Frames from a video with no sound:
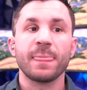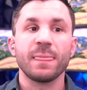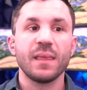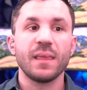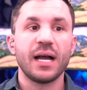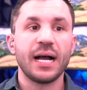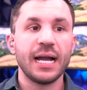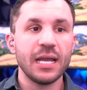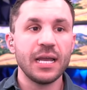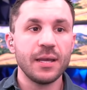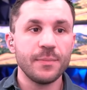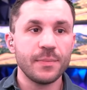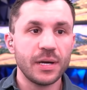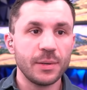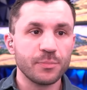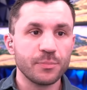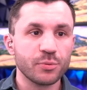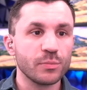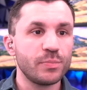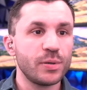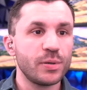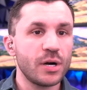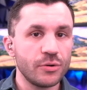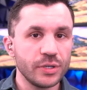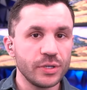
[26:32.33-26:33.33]
I am a
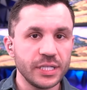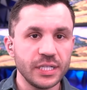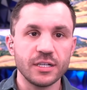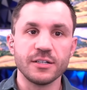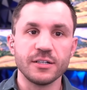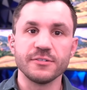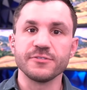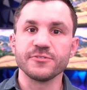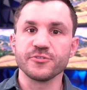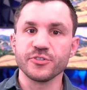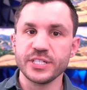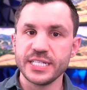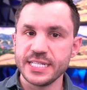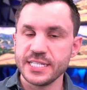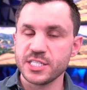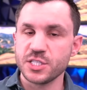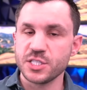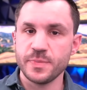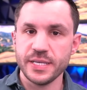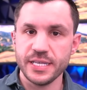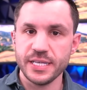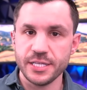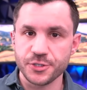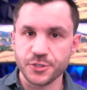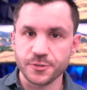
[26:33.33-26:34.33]
proponent of free
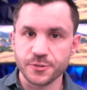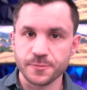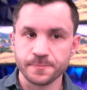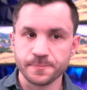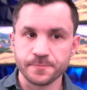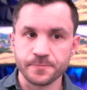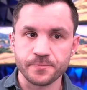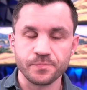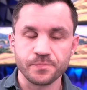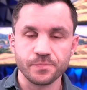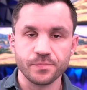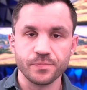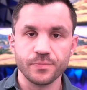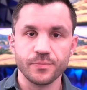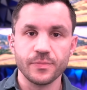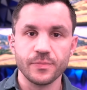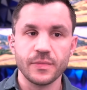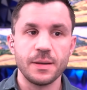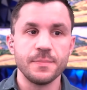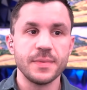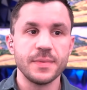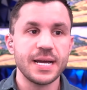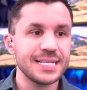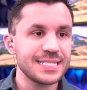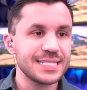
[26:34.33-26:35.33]
speech.
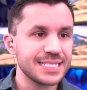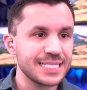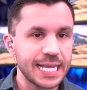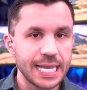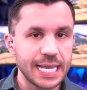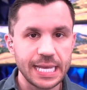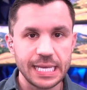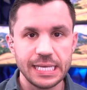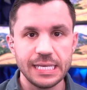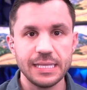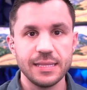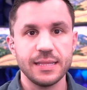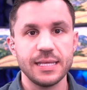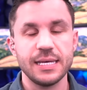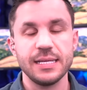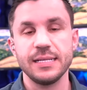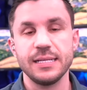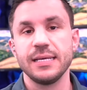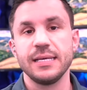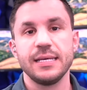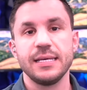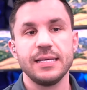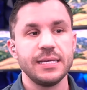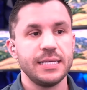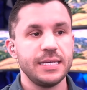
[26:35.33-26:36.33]
I'm not saying that
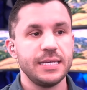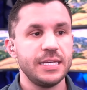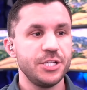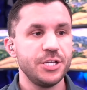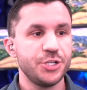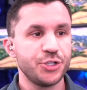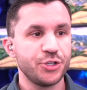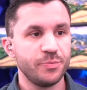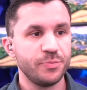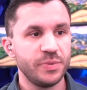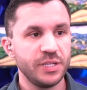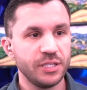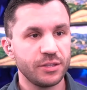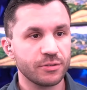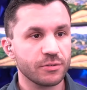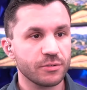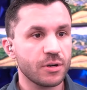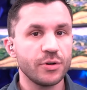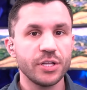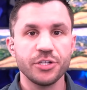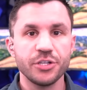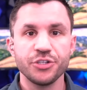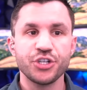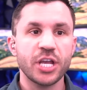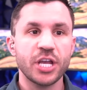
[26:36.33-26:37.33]
he should be thrown
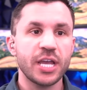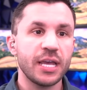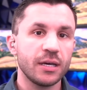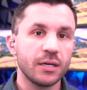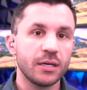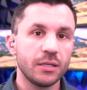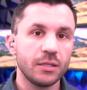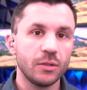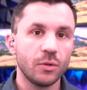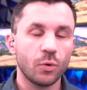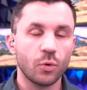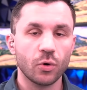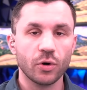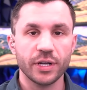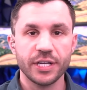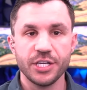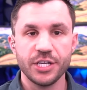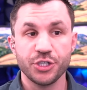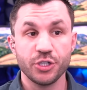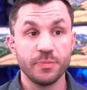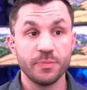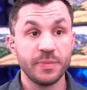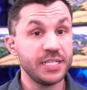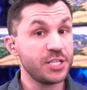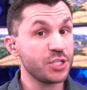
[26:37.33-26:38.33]
in jail or he
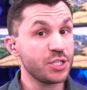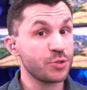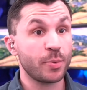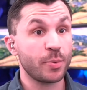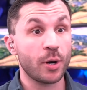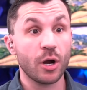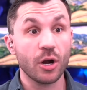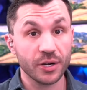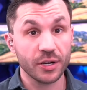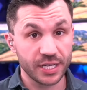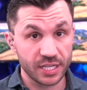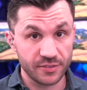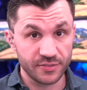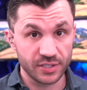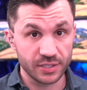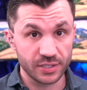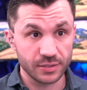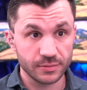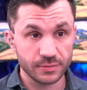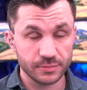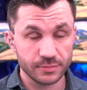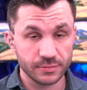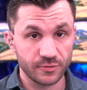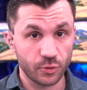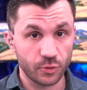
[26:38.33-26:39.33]
should be disbarred even
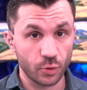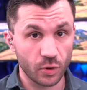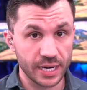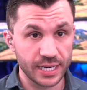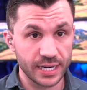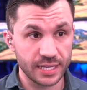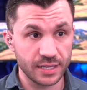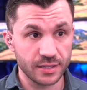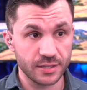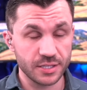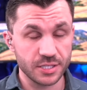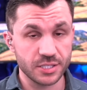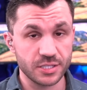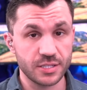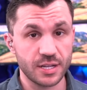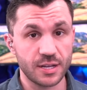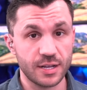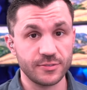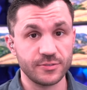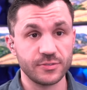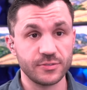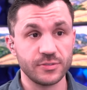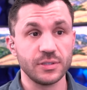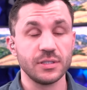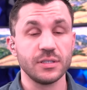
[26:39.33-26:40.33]
for any of this
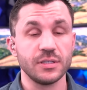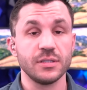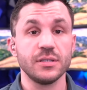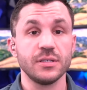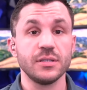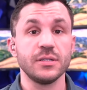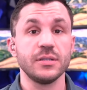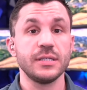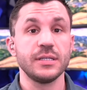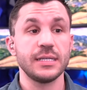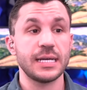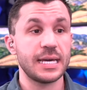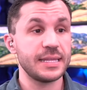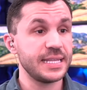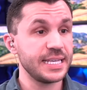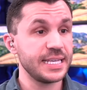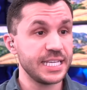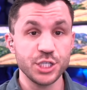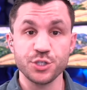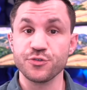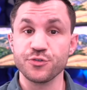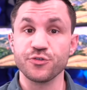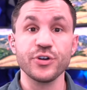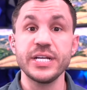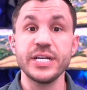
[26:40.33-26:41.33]
stuff. I think
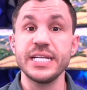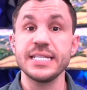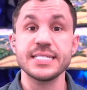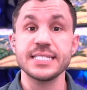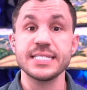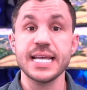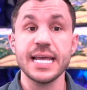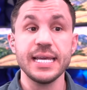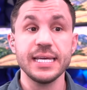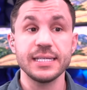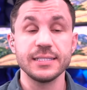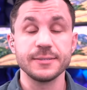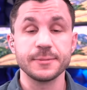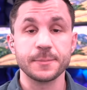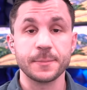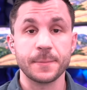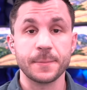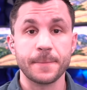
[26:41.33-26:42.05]
he's free to say it.